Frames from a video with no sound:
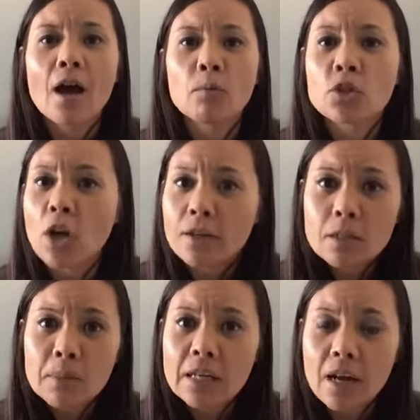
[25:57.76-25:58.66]
or talk
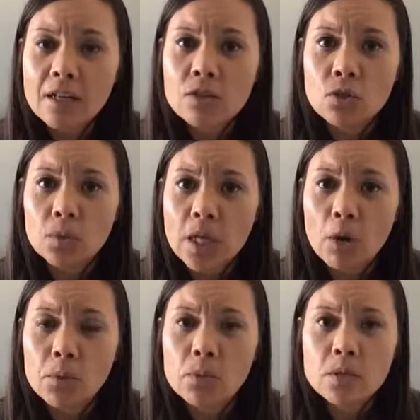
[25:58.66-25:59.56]
to me and I can certainly
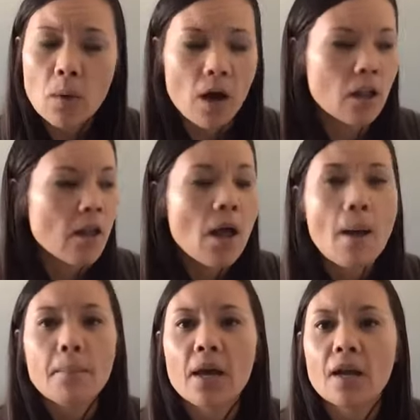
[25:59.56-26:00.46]
help you as well.
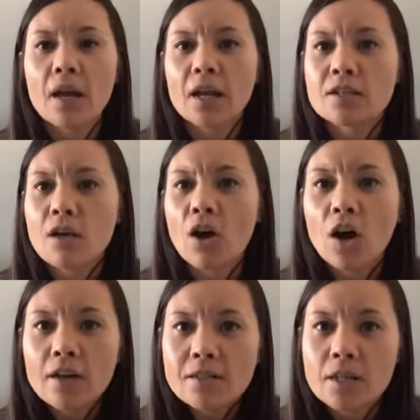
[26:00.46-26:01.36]
But it's
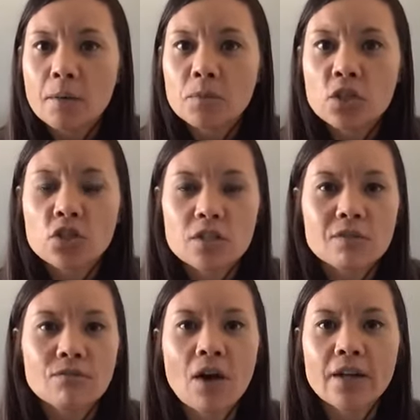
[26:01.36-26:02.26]
awesome to
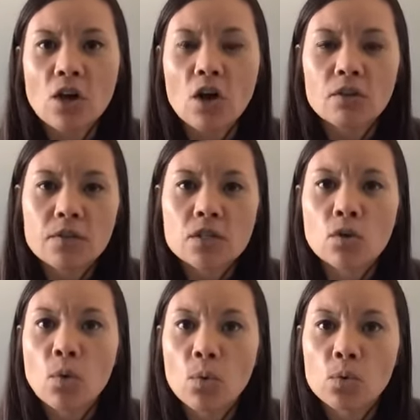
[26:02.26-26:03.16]
just find all of these
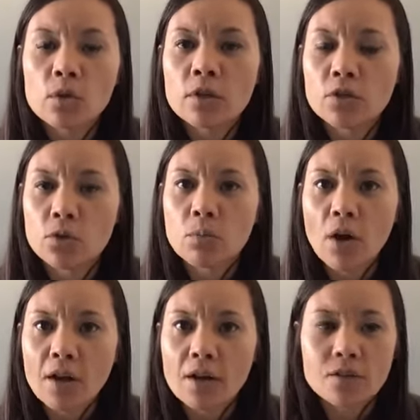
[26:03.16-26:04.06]
cool new
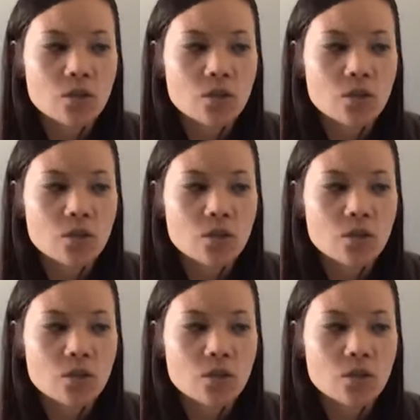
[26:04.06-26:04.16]
products.